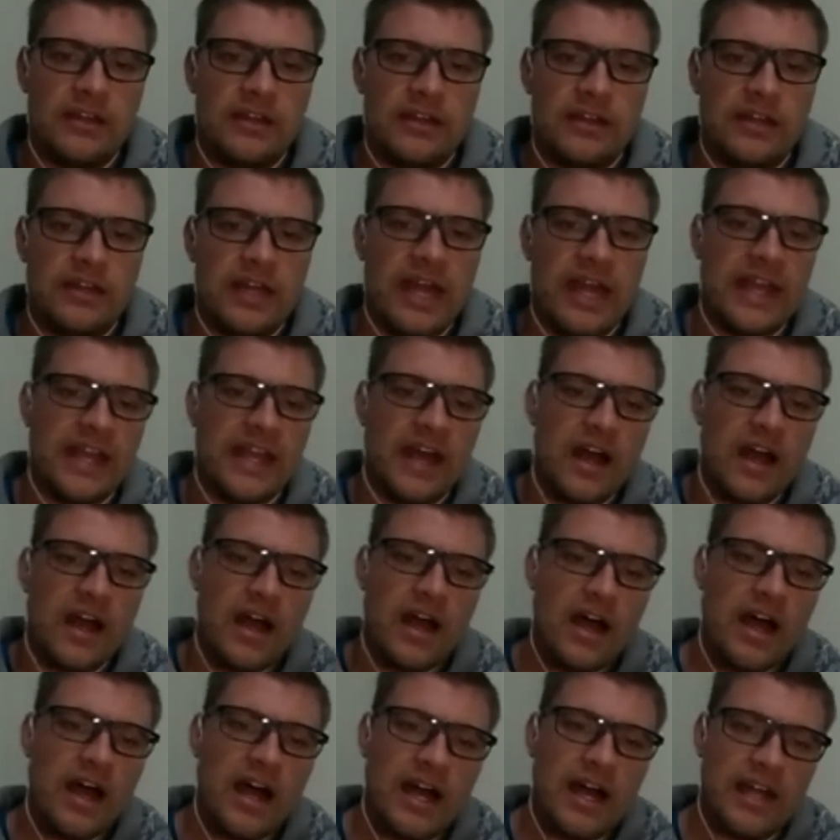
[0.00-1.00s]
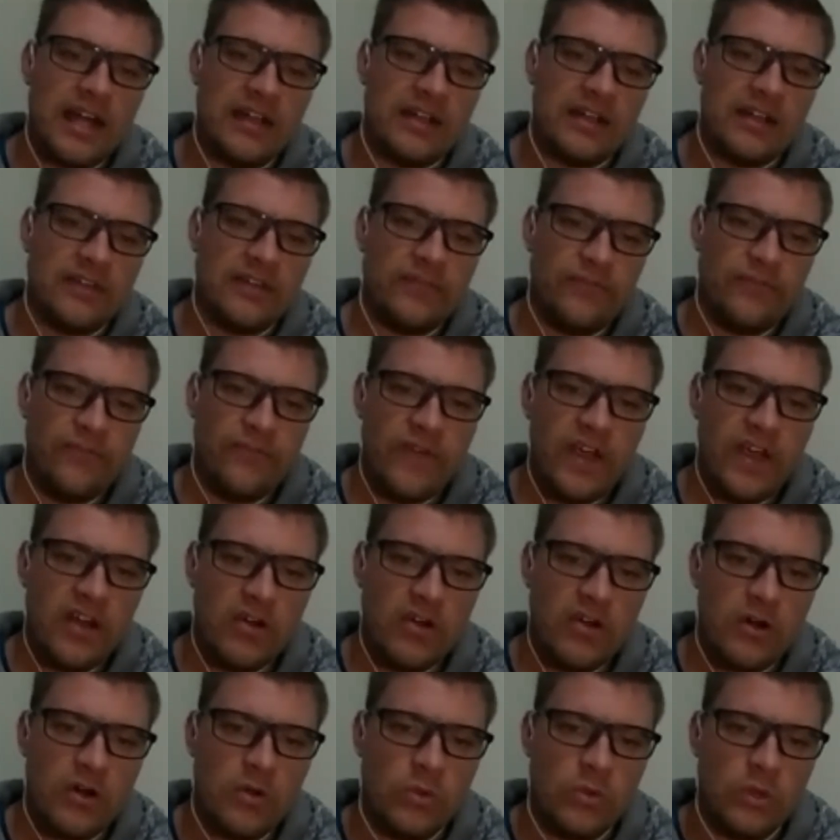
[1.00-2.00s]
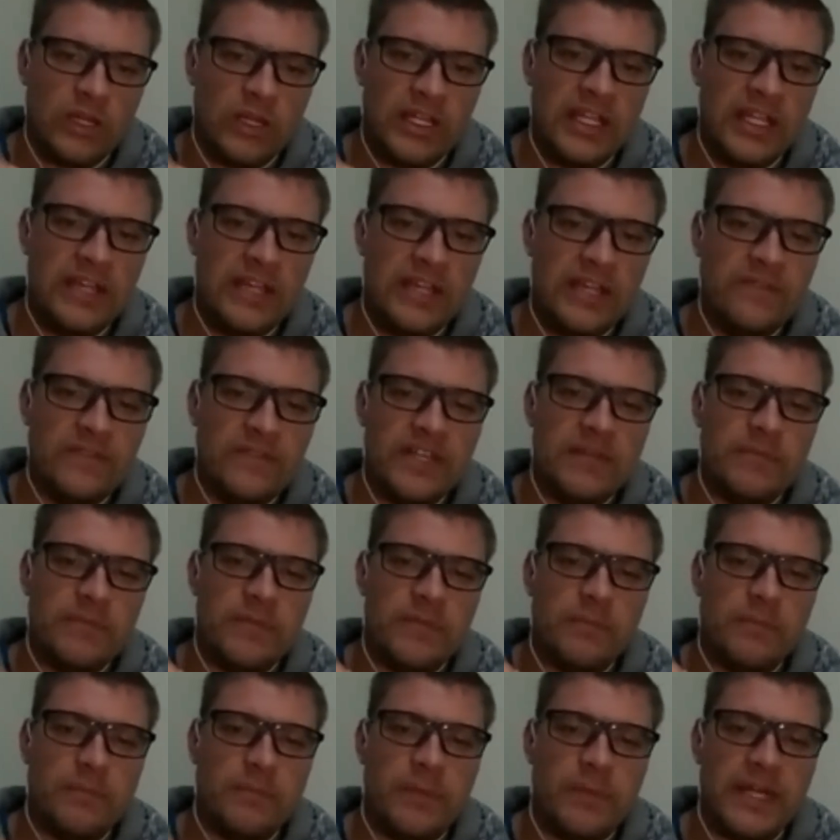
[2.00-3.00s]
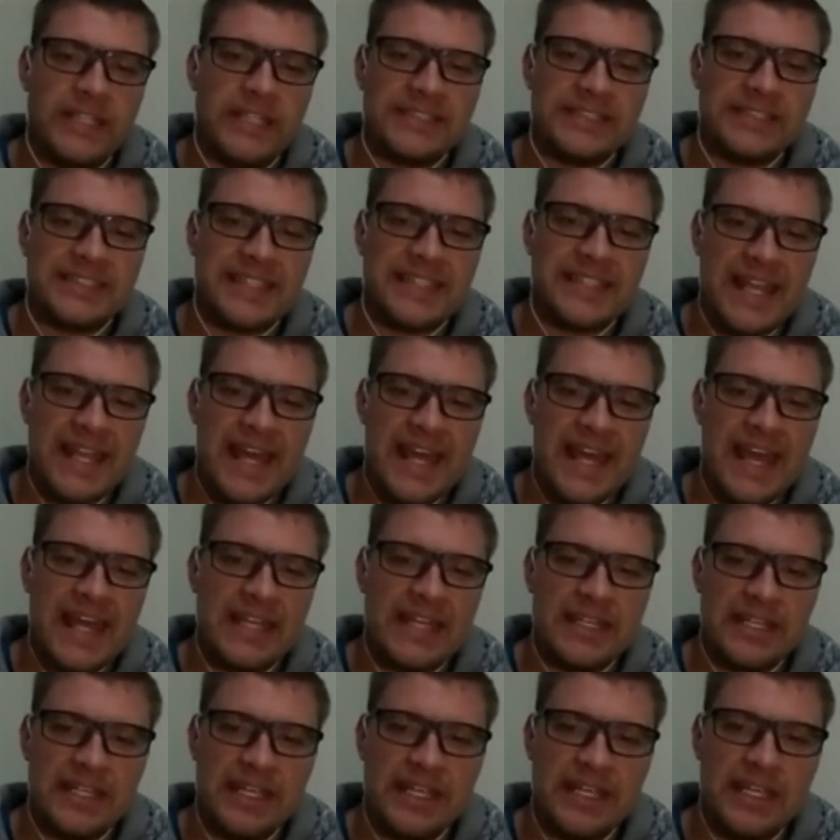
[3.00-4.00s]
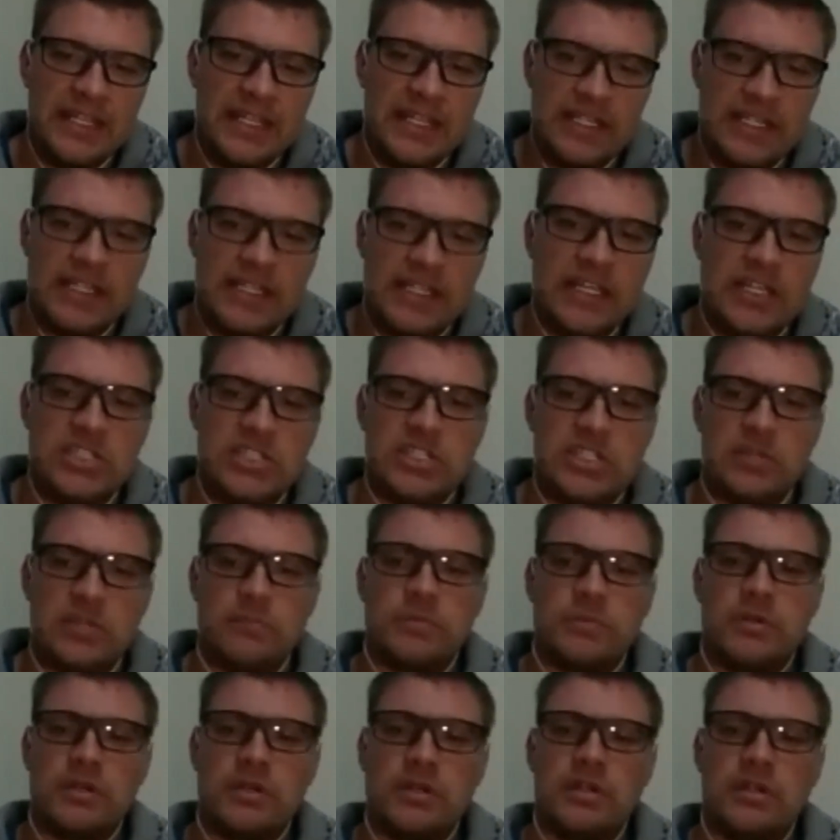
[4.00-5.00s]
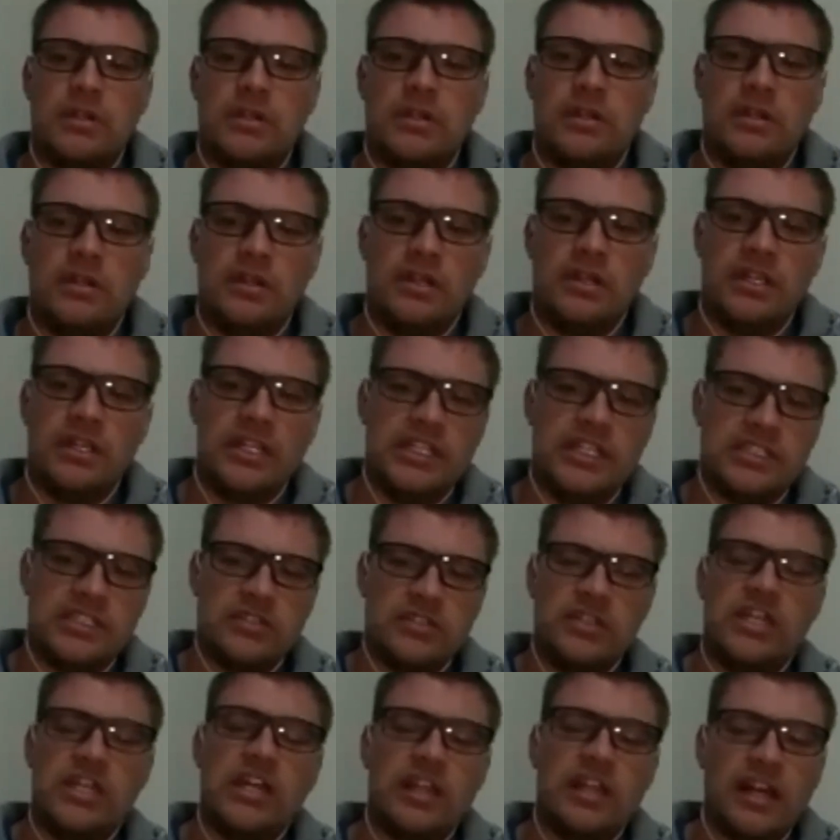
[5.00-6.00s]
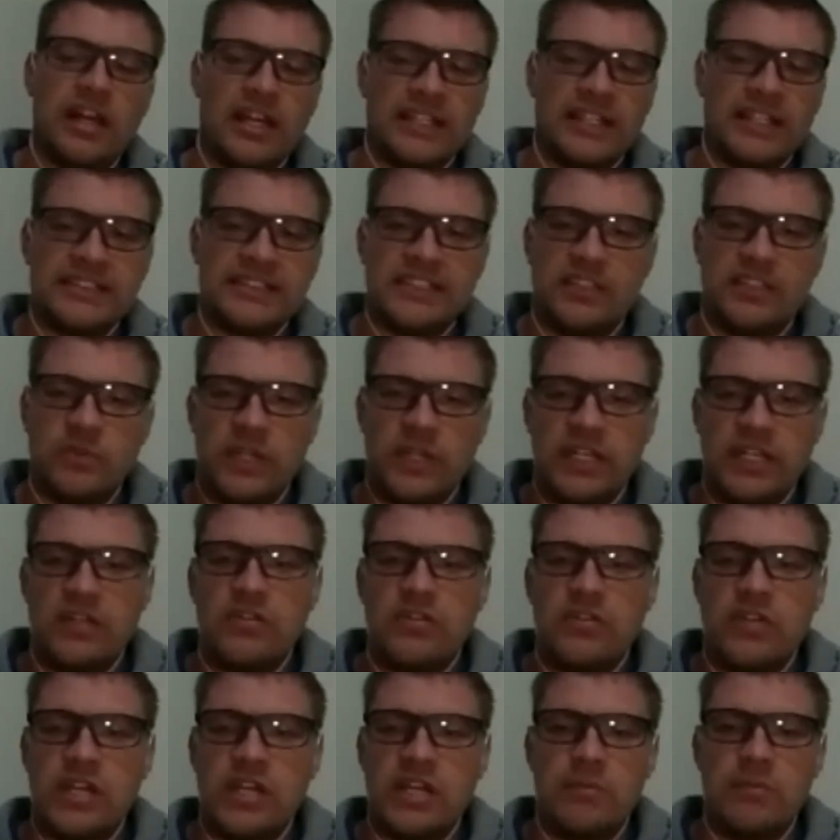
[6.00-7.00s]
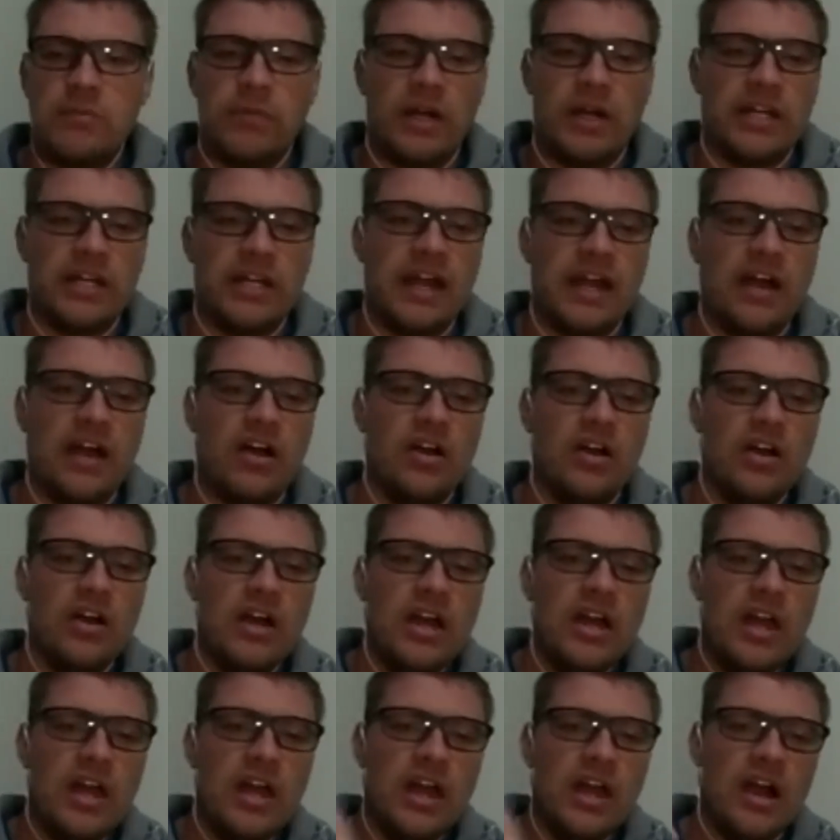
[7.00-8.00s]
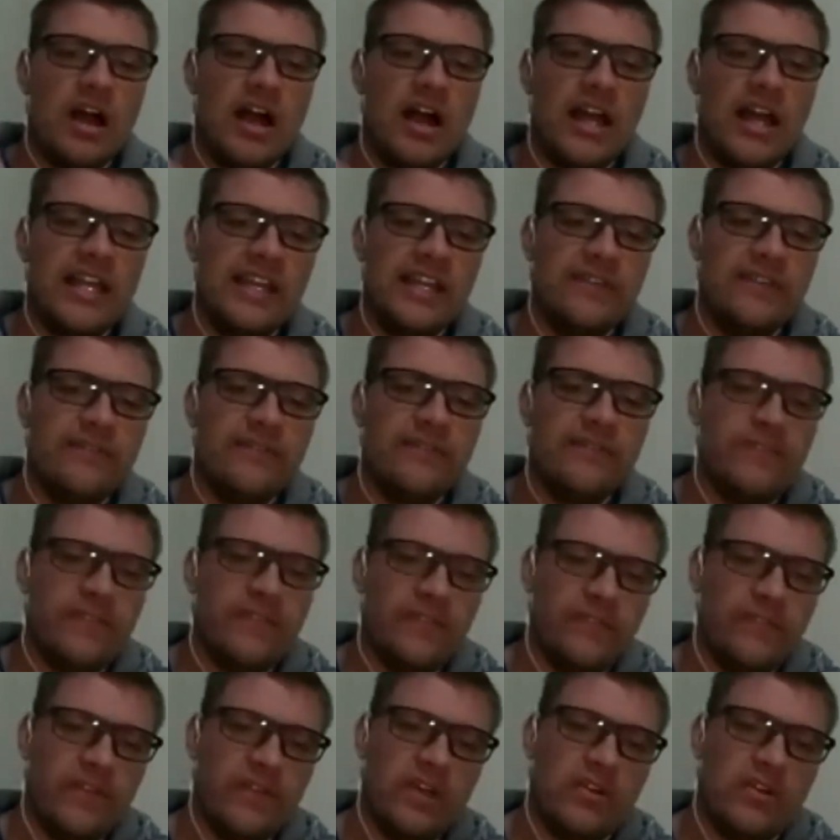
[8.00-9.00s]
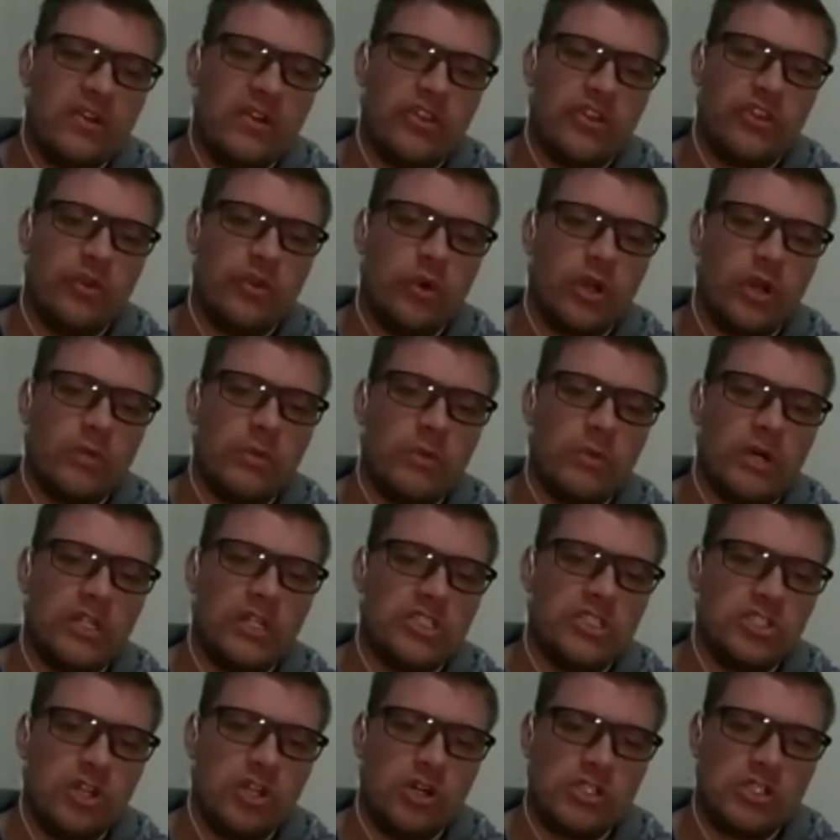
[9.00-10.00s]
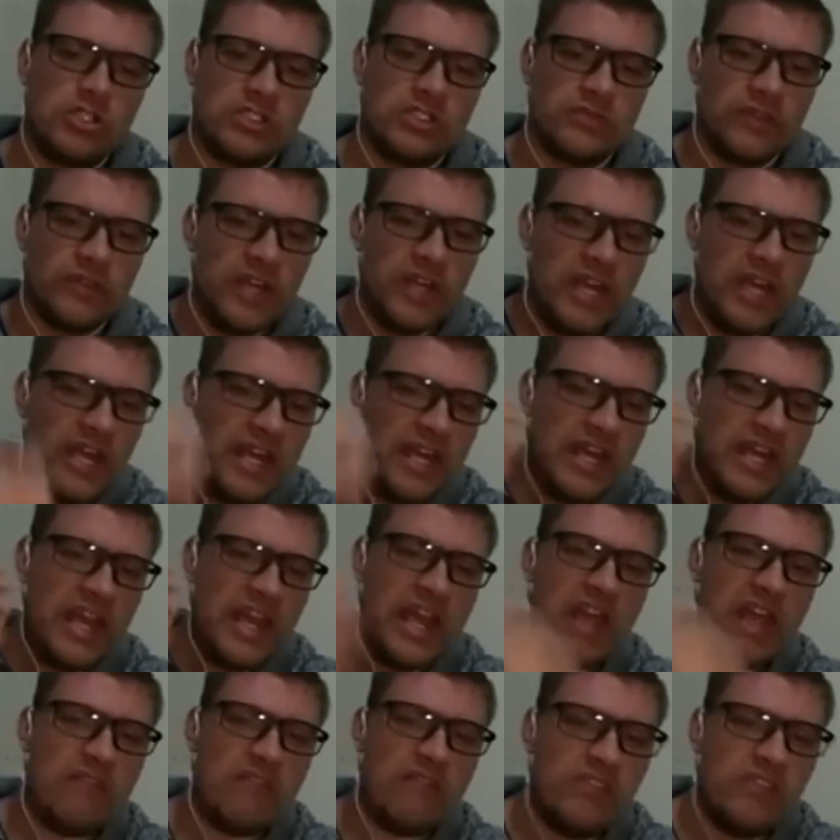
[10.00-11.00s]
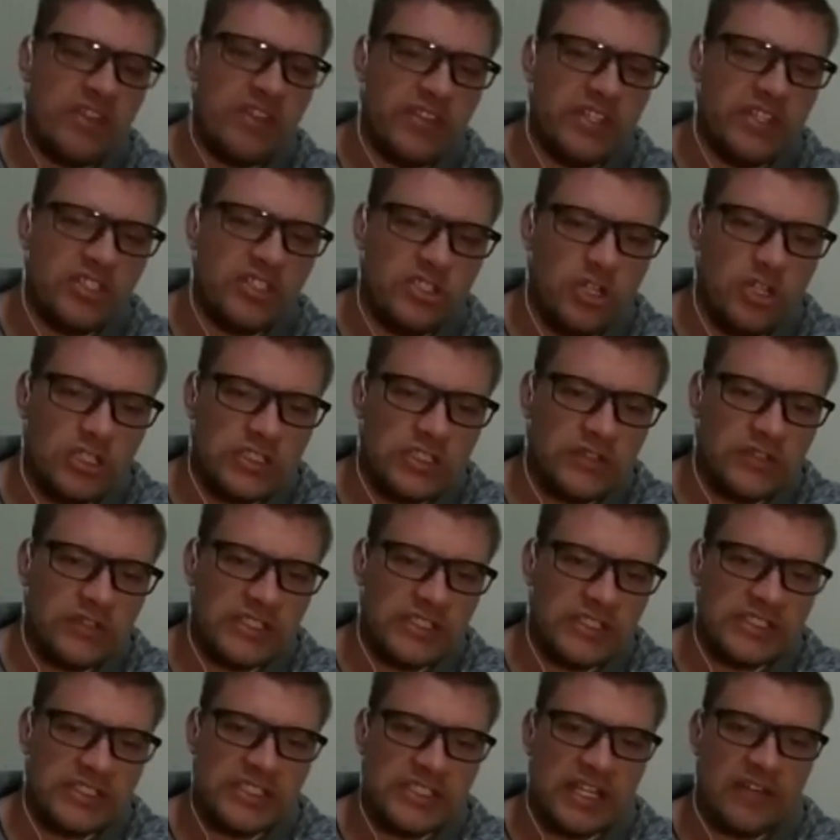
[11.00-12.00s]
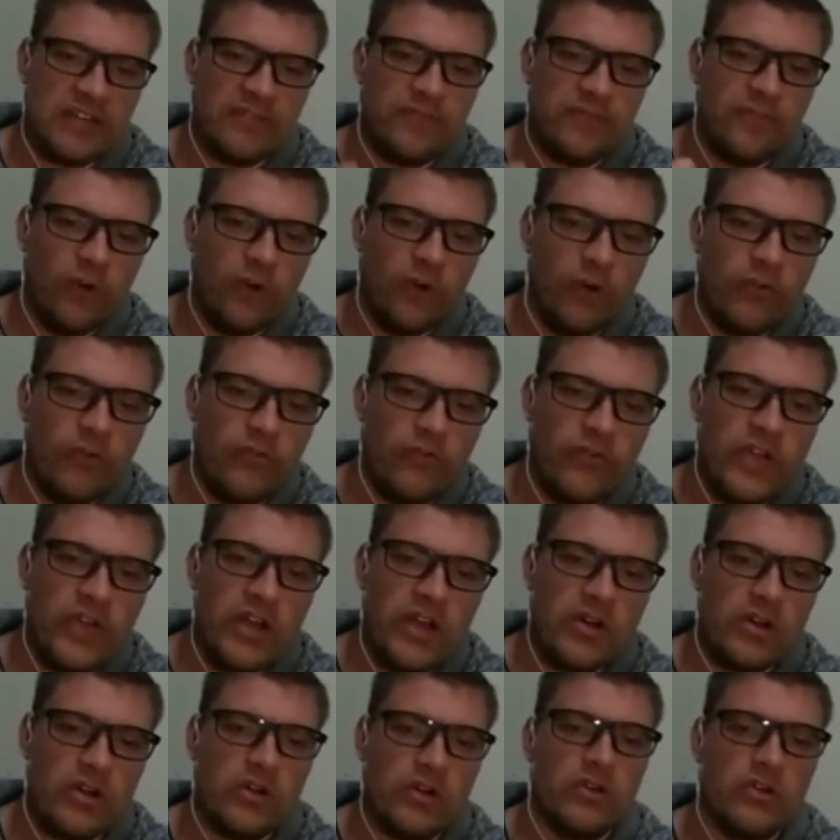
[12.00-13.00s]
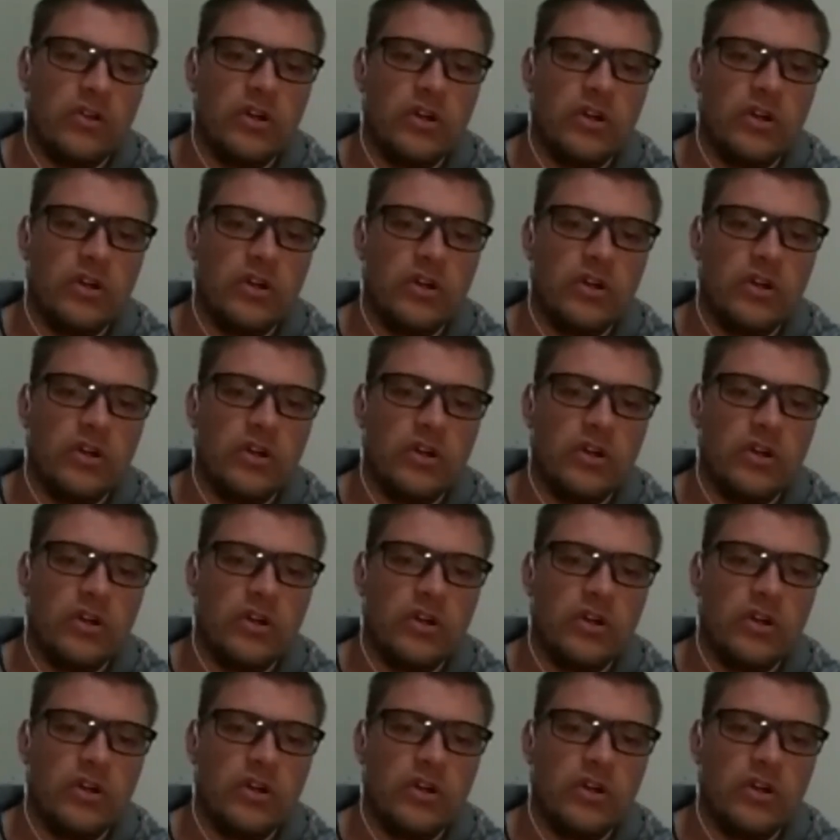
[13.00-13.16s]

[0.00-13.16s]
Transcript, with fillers: And I, Pharaoh, will give them the best land in Egypt. So, here, like I said, we can read about how highly Pharaoh thought about Joseph. Everything Joseph has done for Pharaoh